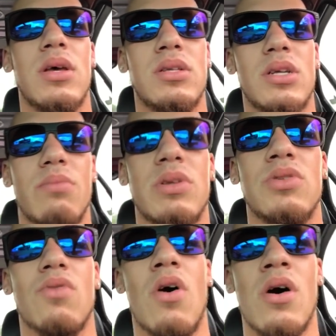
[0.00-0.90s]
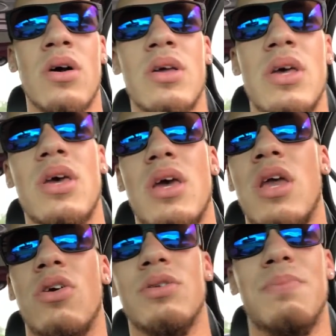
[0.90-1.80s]
something's wrong.
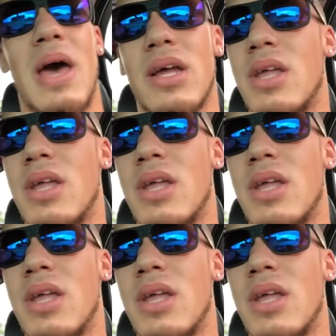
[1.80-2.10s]
And those back